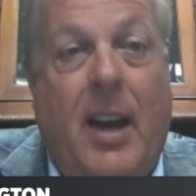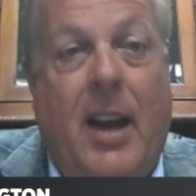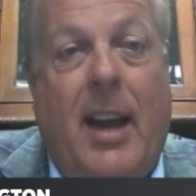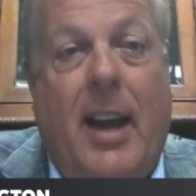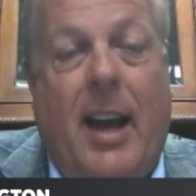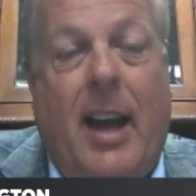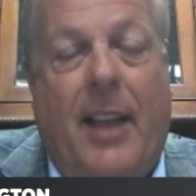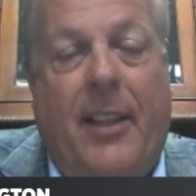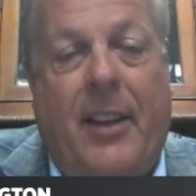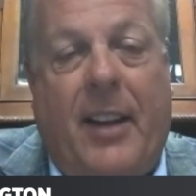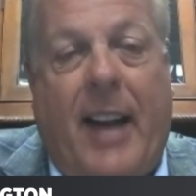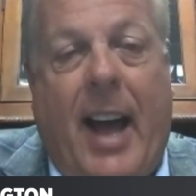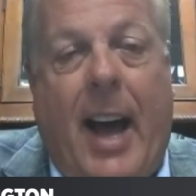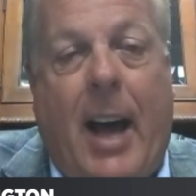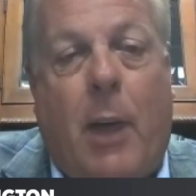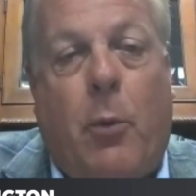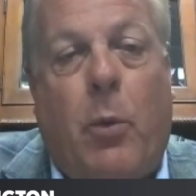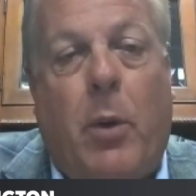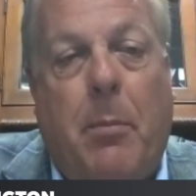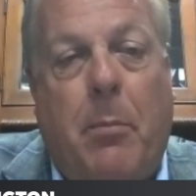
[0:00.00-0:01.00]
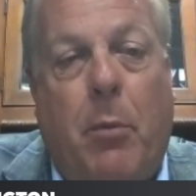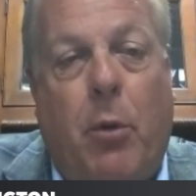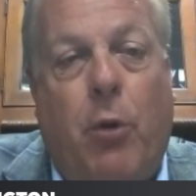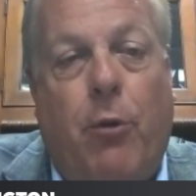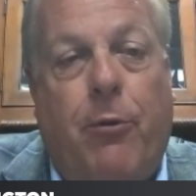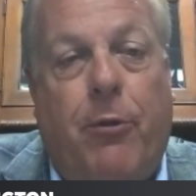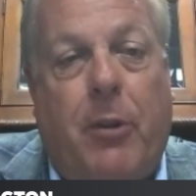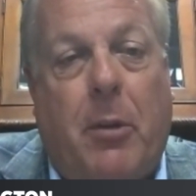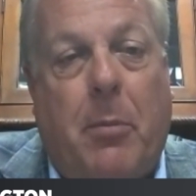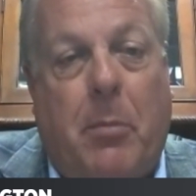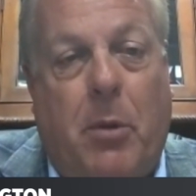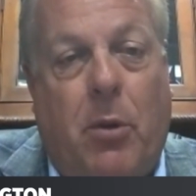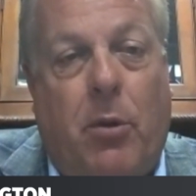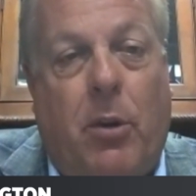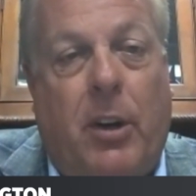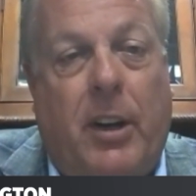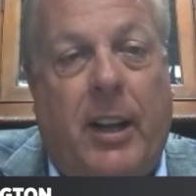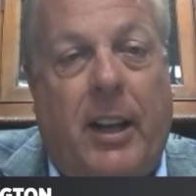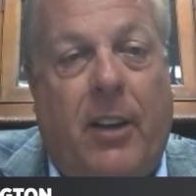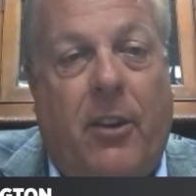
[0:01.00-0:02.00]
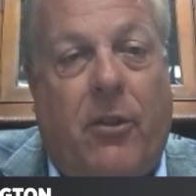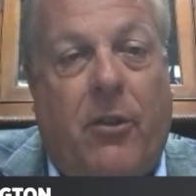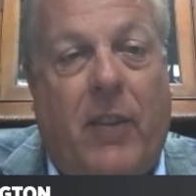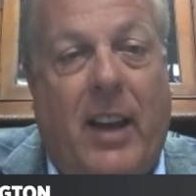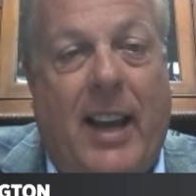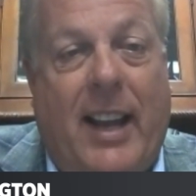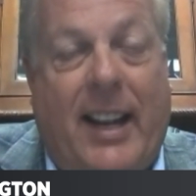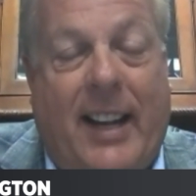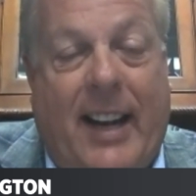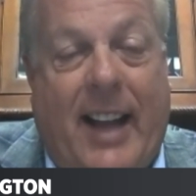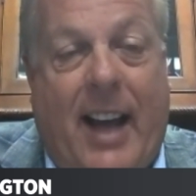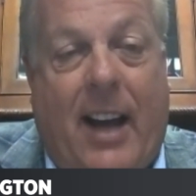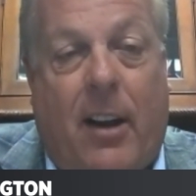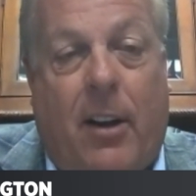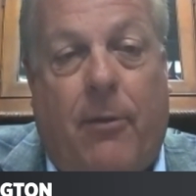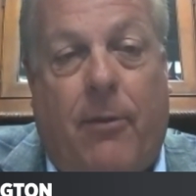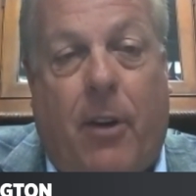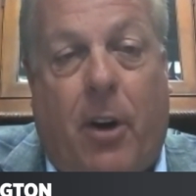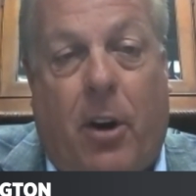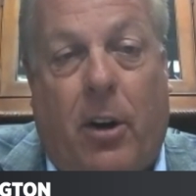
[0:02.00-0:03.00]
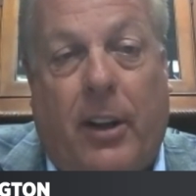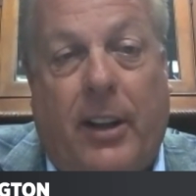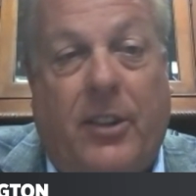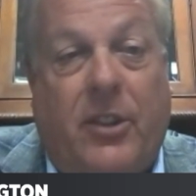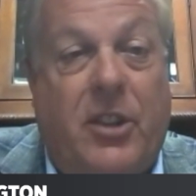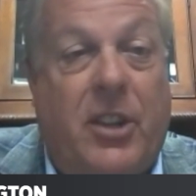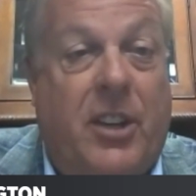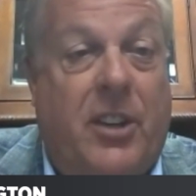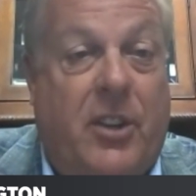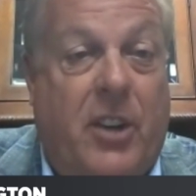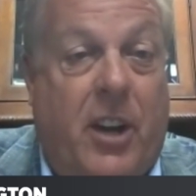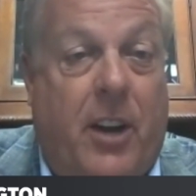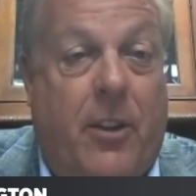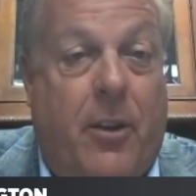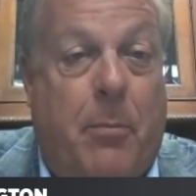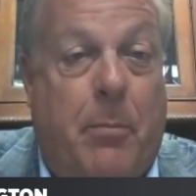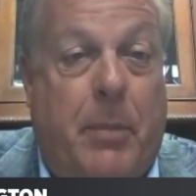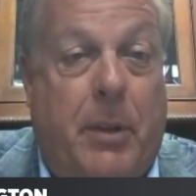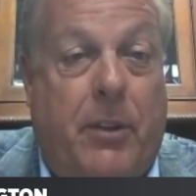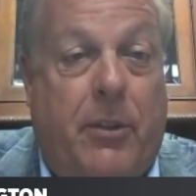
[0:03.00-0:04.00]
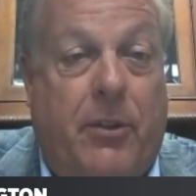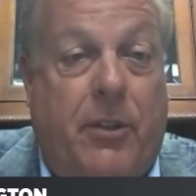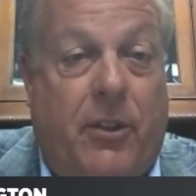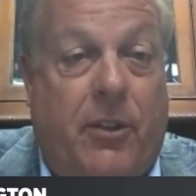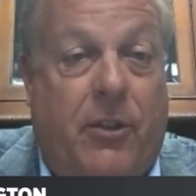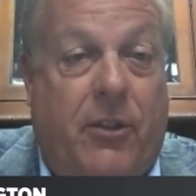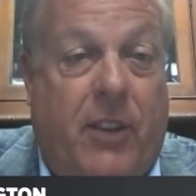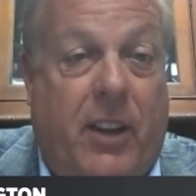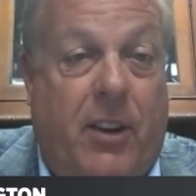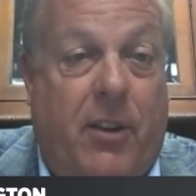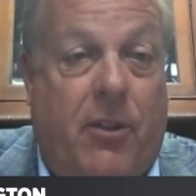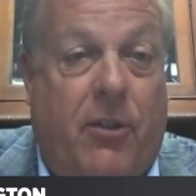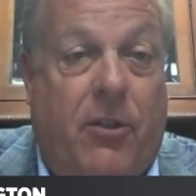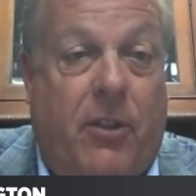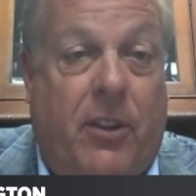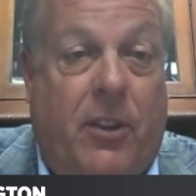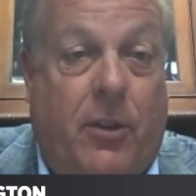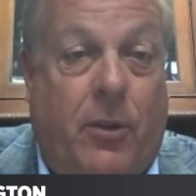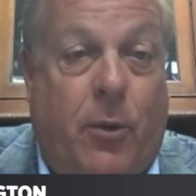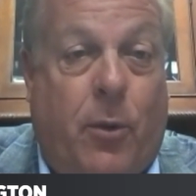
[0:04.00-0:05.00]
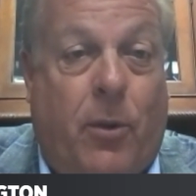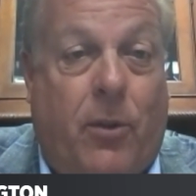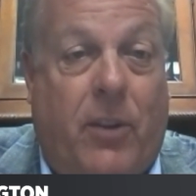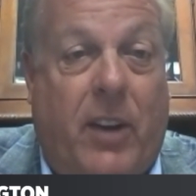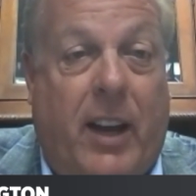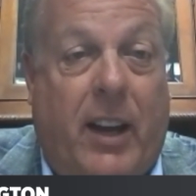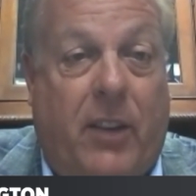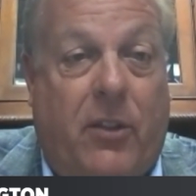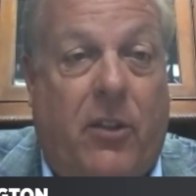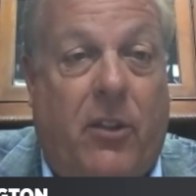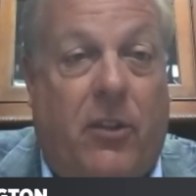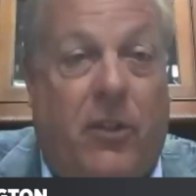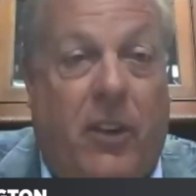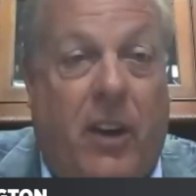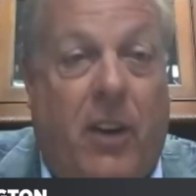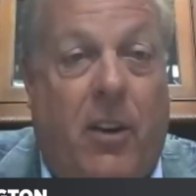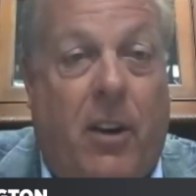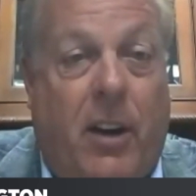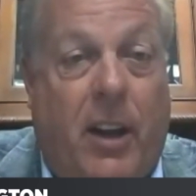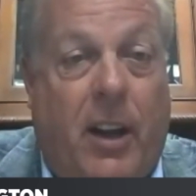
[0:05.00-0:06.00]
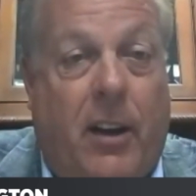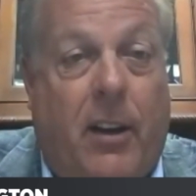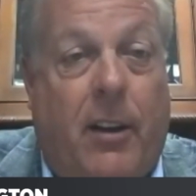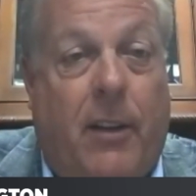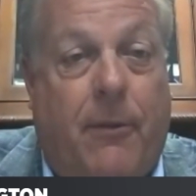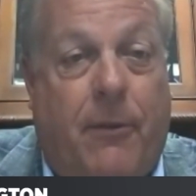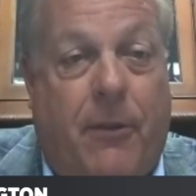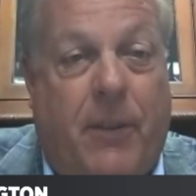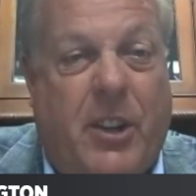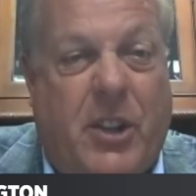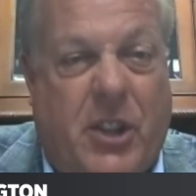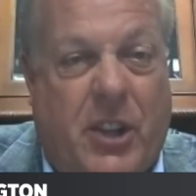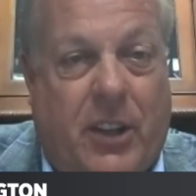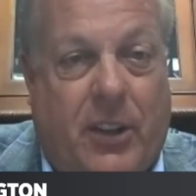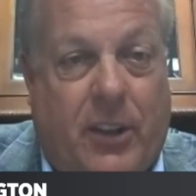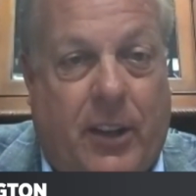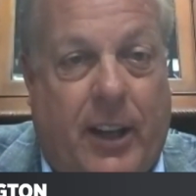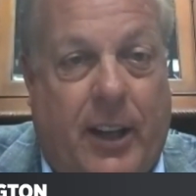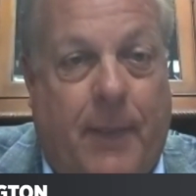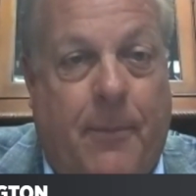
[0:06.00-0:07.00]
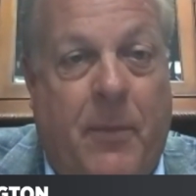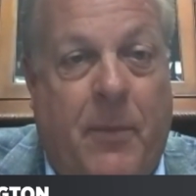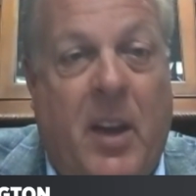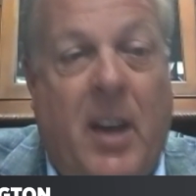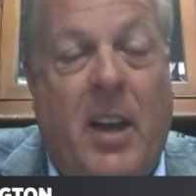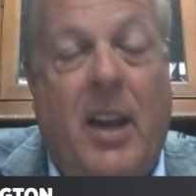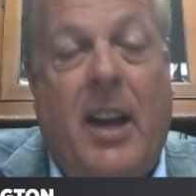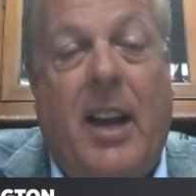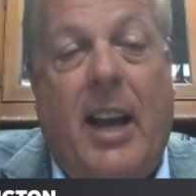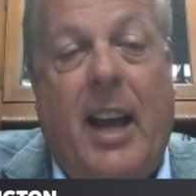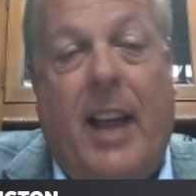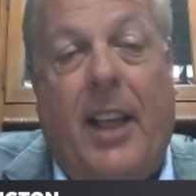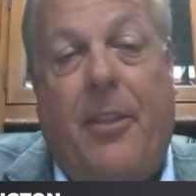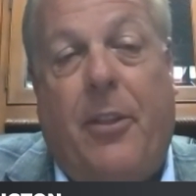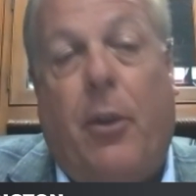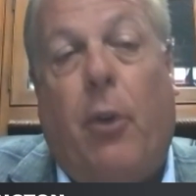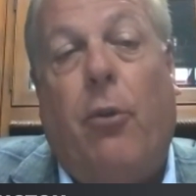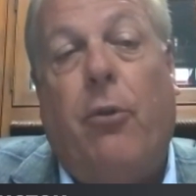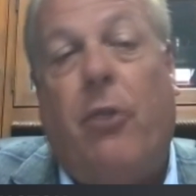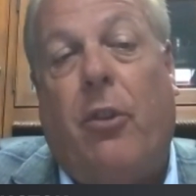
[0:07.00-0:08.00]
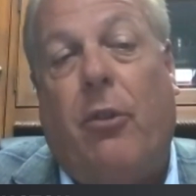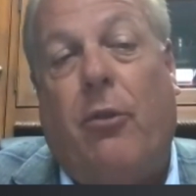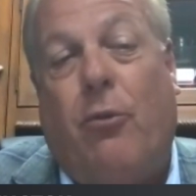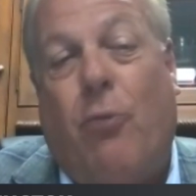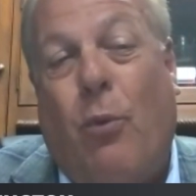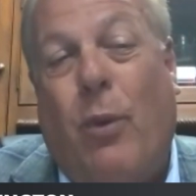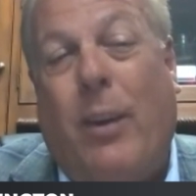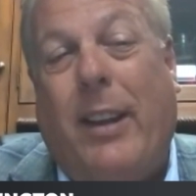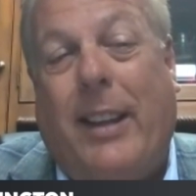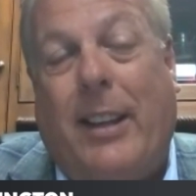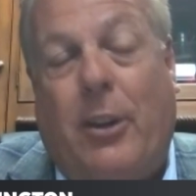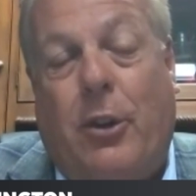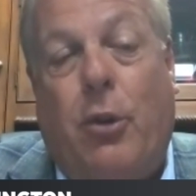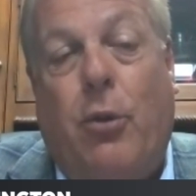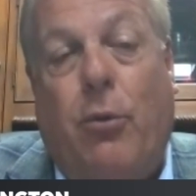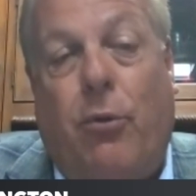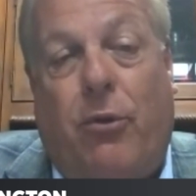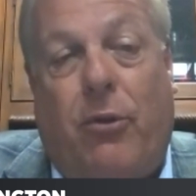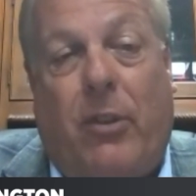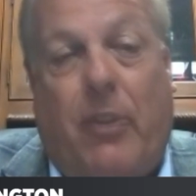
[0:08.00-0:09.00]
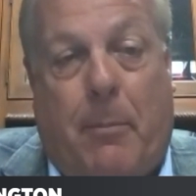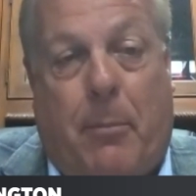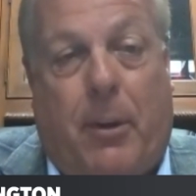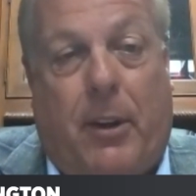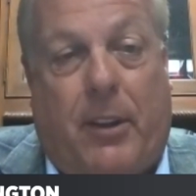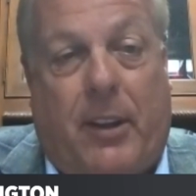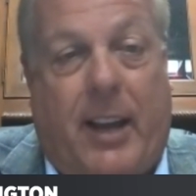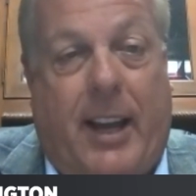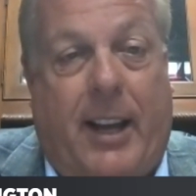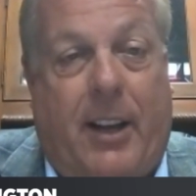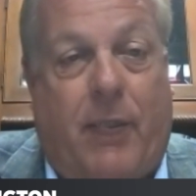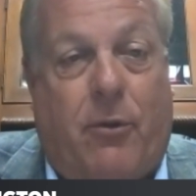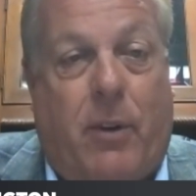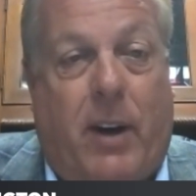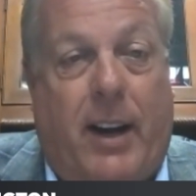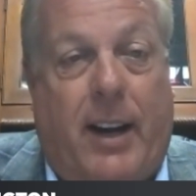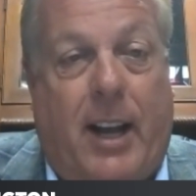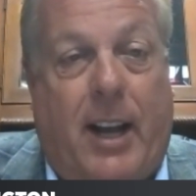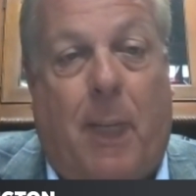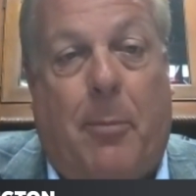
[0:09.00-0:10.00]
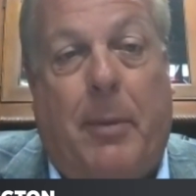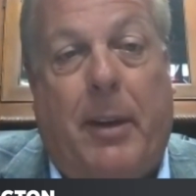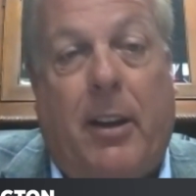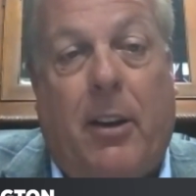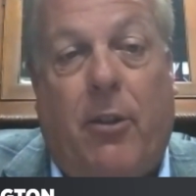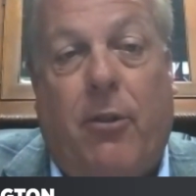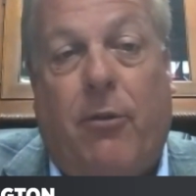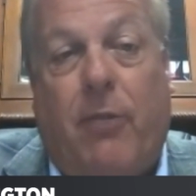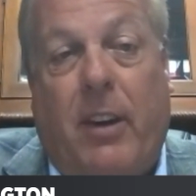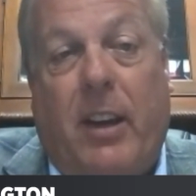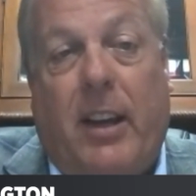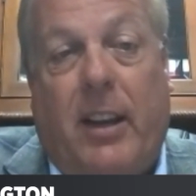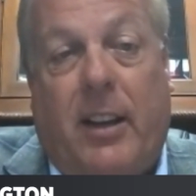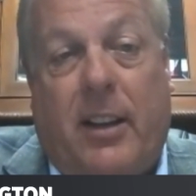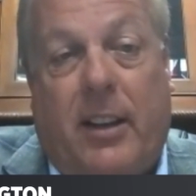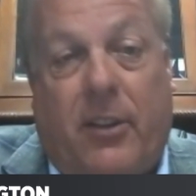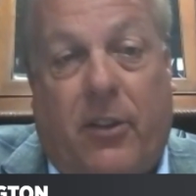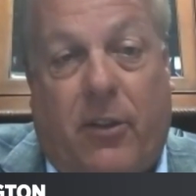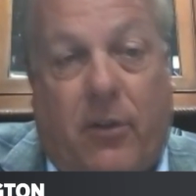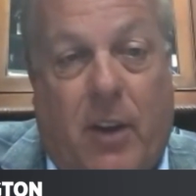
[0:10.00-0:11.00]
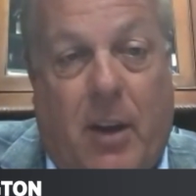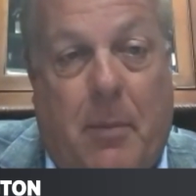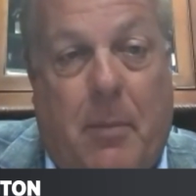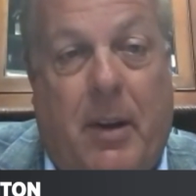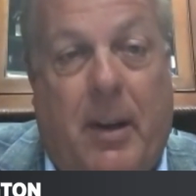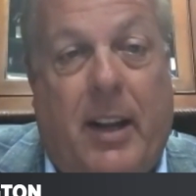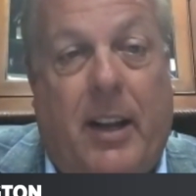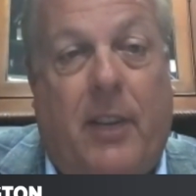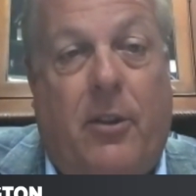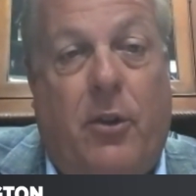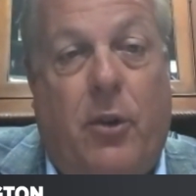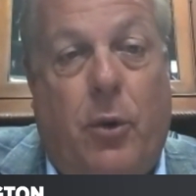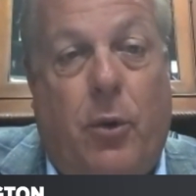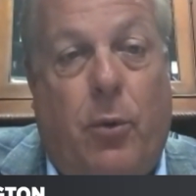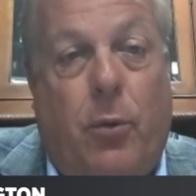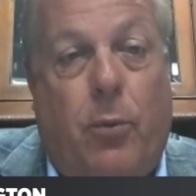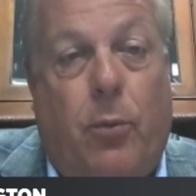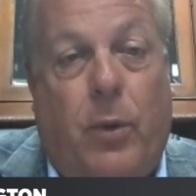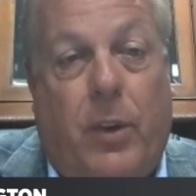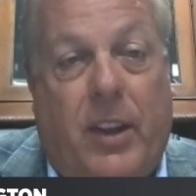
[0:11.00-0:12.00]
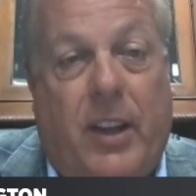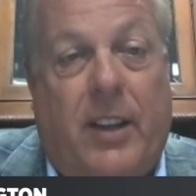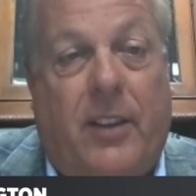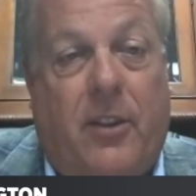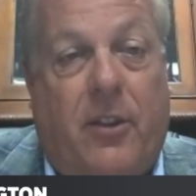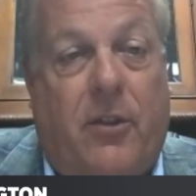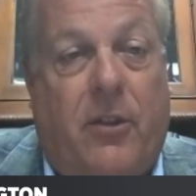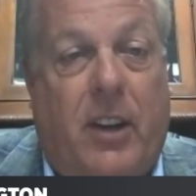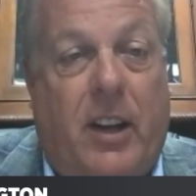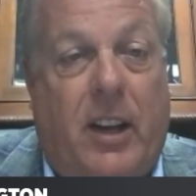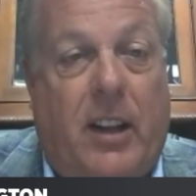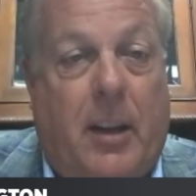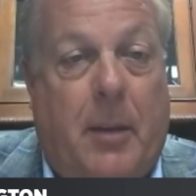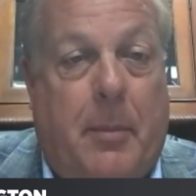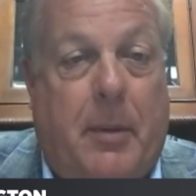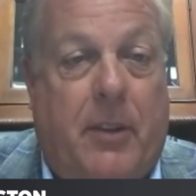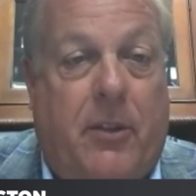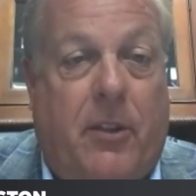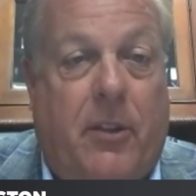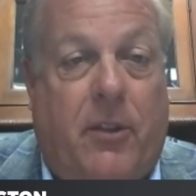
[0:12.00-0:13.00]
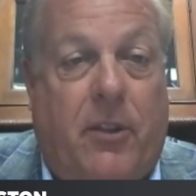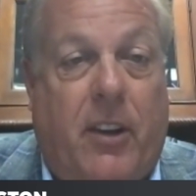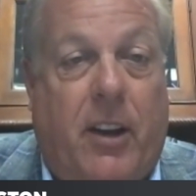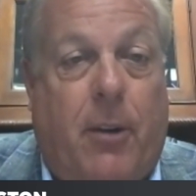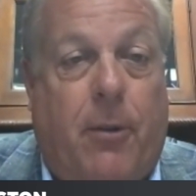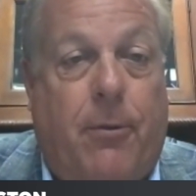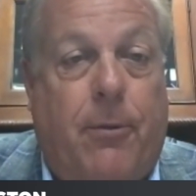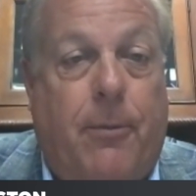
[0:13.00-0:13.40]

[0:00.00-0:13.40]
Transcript: And then how do we move communities in and out of Arlington to other business centers in the North Texas area efficiently? And those are really two separate things right now because VIA is limited to within the city limits itself.